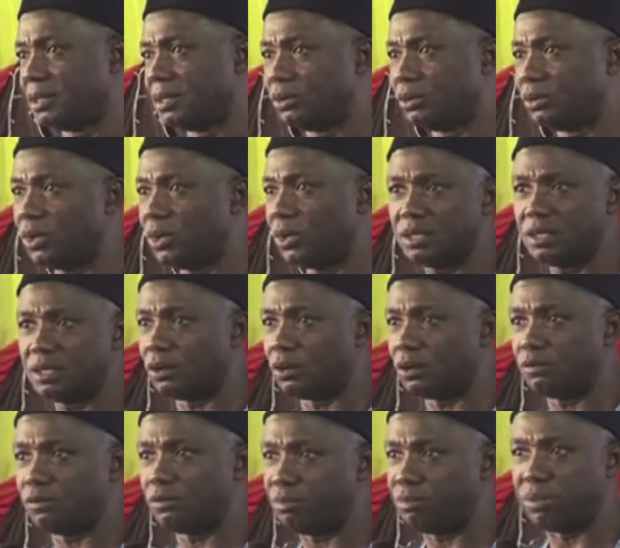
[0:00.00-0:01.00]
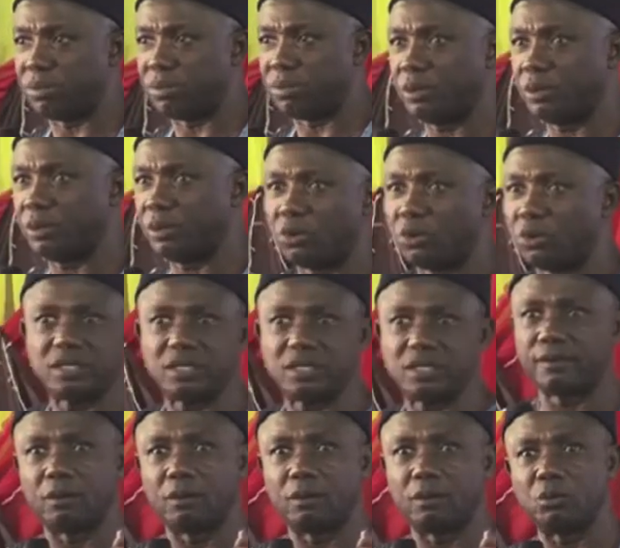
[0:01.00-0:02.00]
ways of pumping water
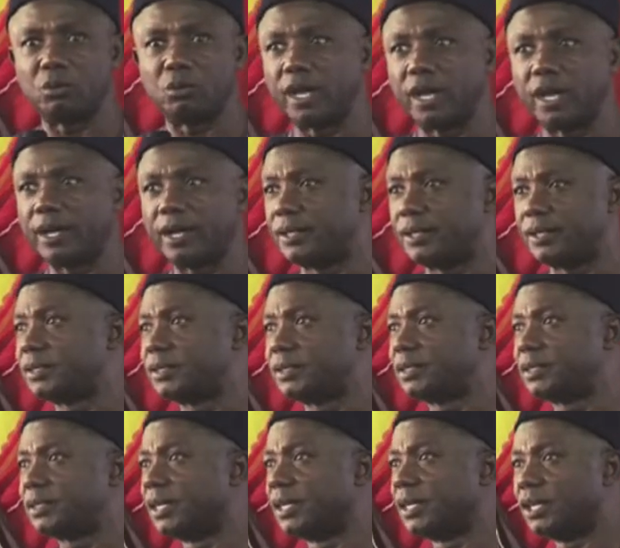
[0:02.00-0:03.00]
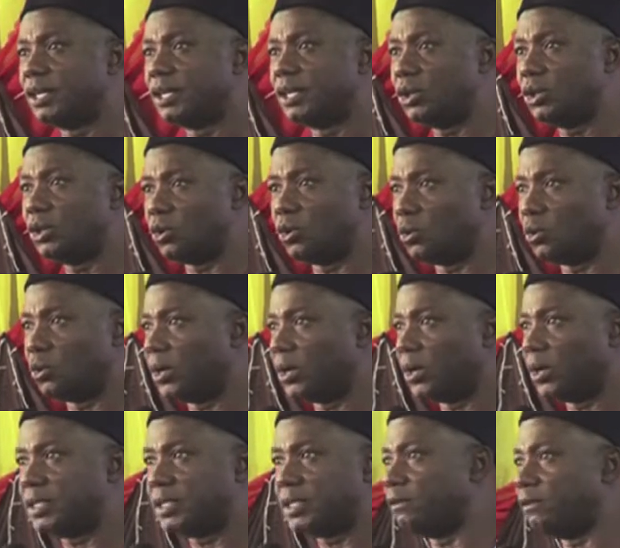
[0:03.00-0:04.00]
from wells, ways
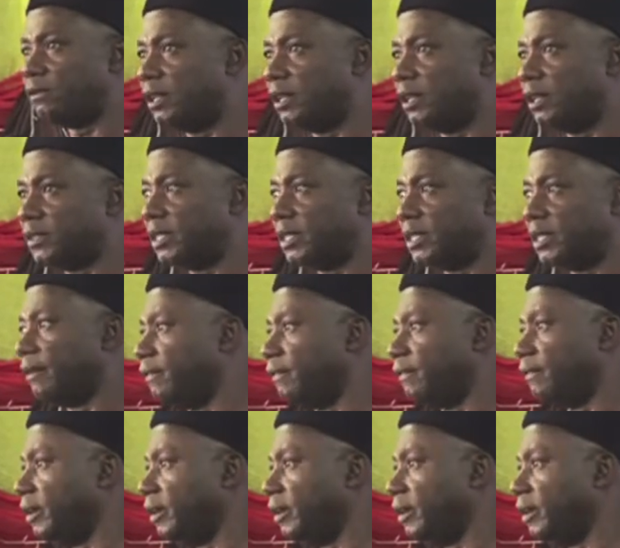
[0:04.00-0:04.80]
of lifting heavy